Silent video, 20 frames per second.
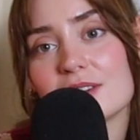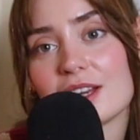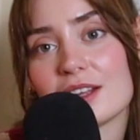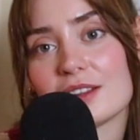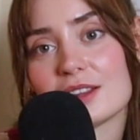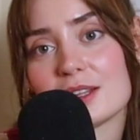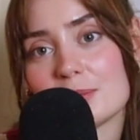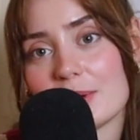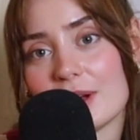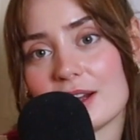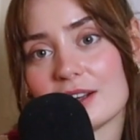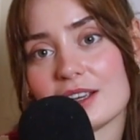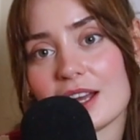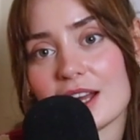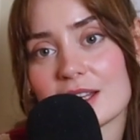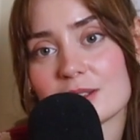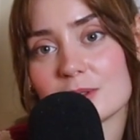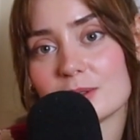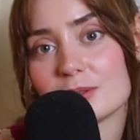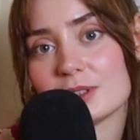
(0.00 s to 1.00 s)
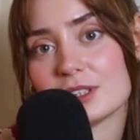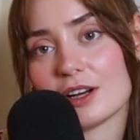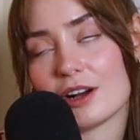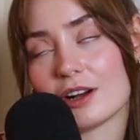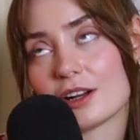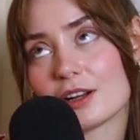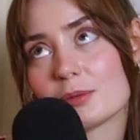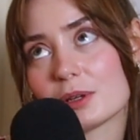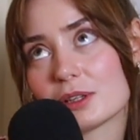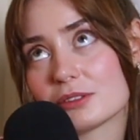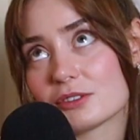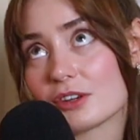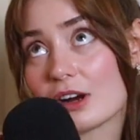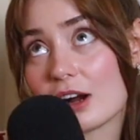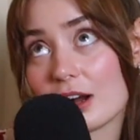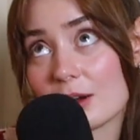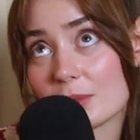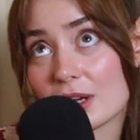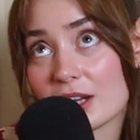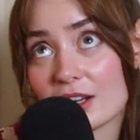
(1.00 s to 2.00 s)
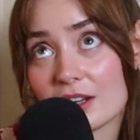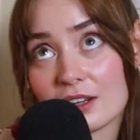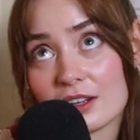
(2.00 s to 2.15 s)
the podcast where we talk about trauma